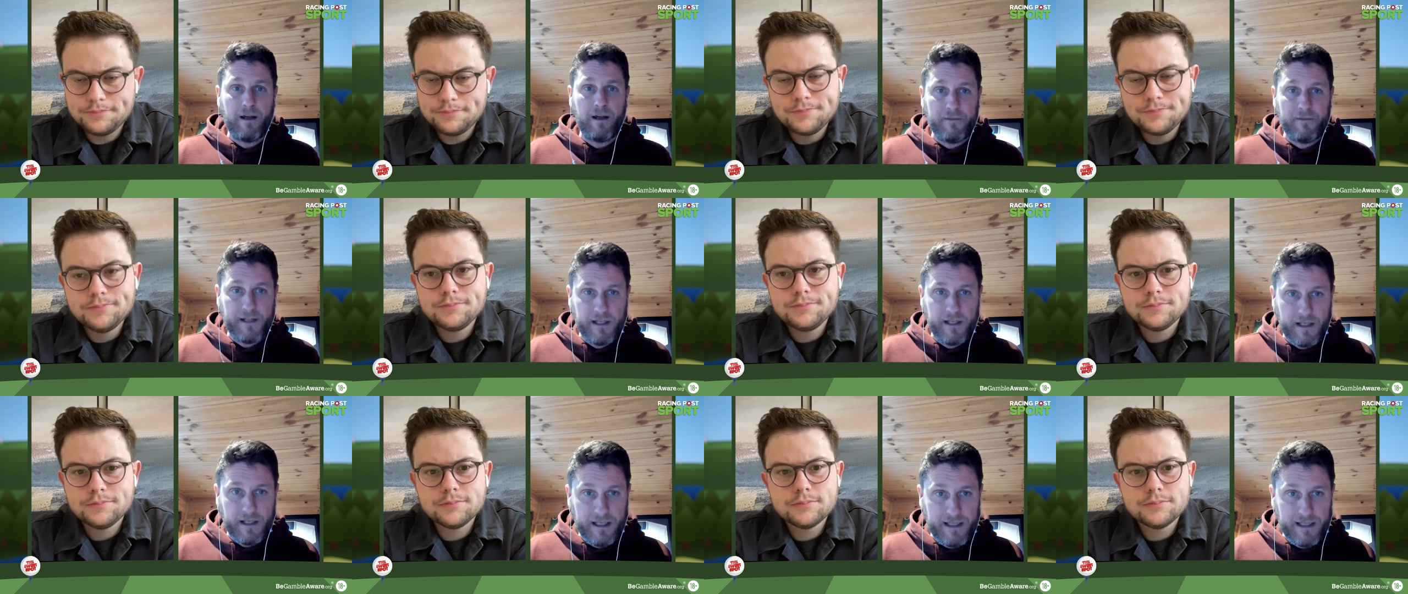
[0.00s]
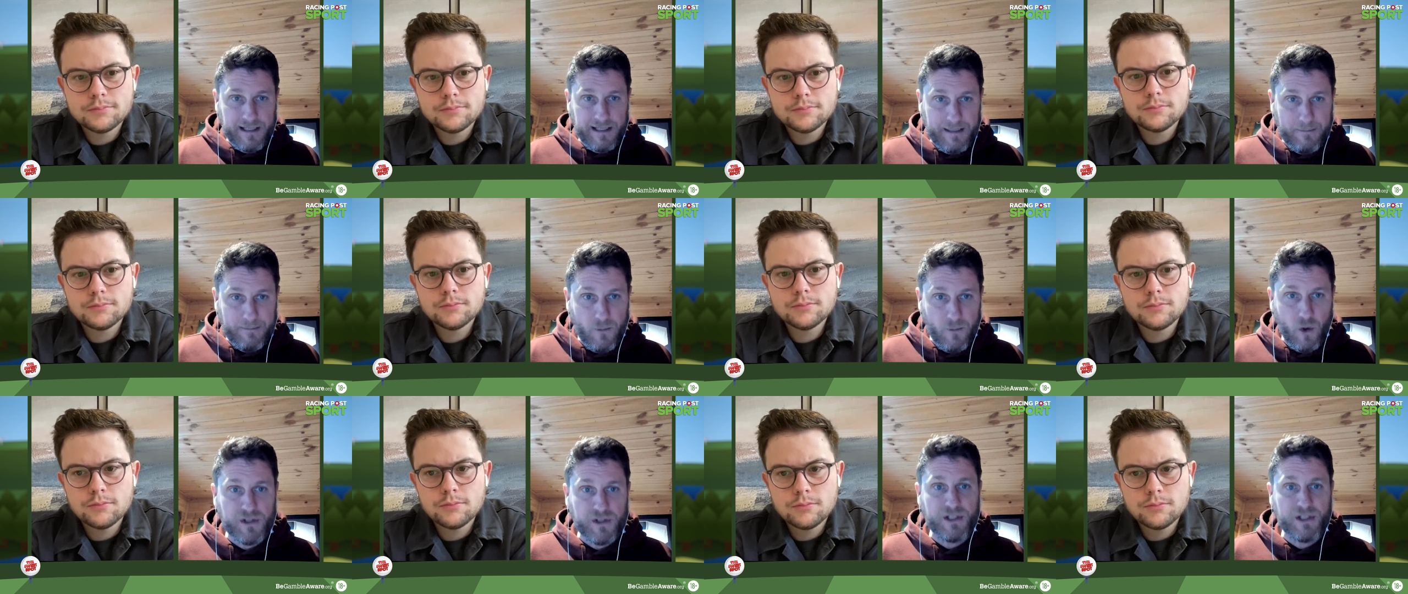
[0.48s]
Speaker 1: I think you're going to see
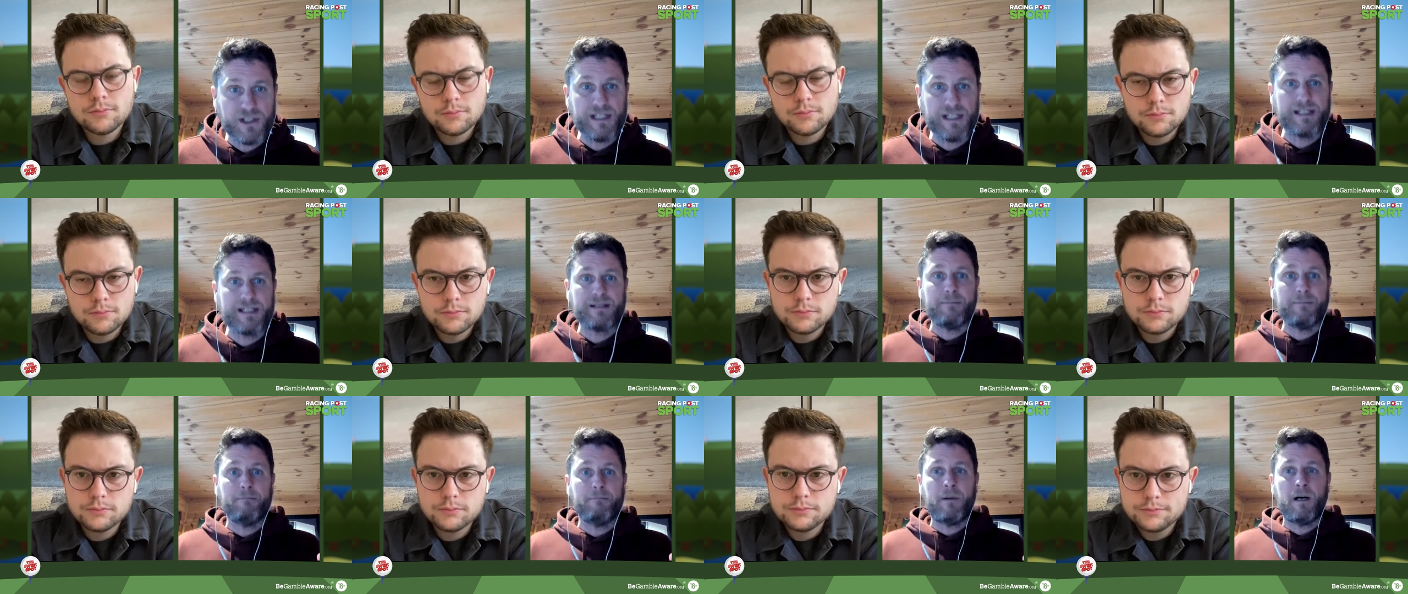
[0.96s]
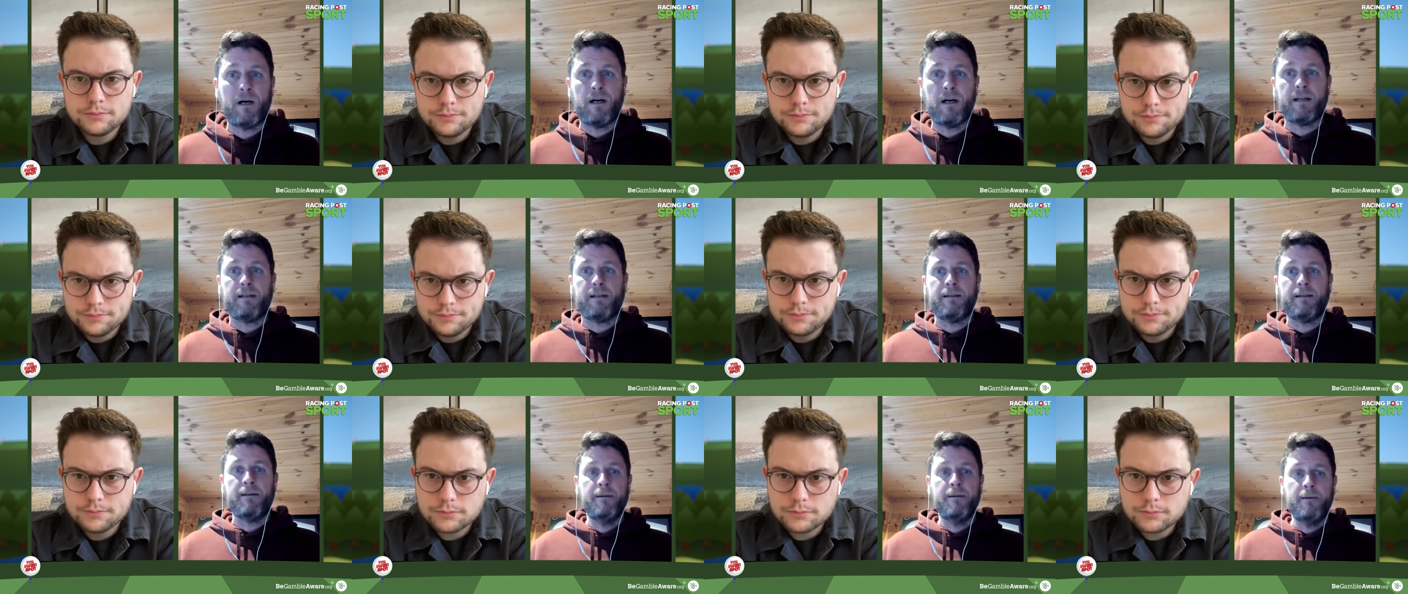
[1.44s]
more consistent
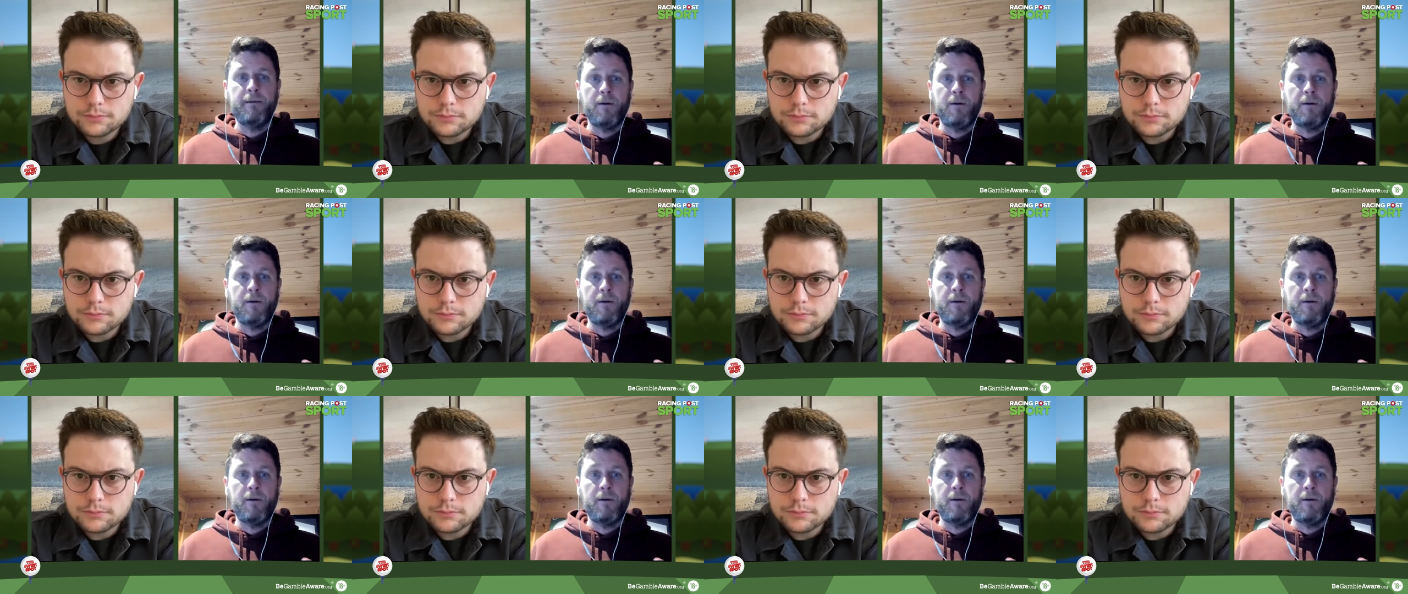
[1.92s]
putting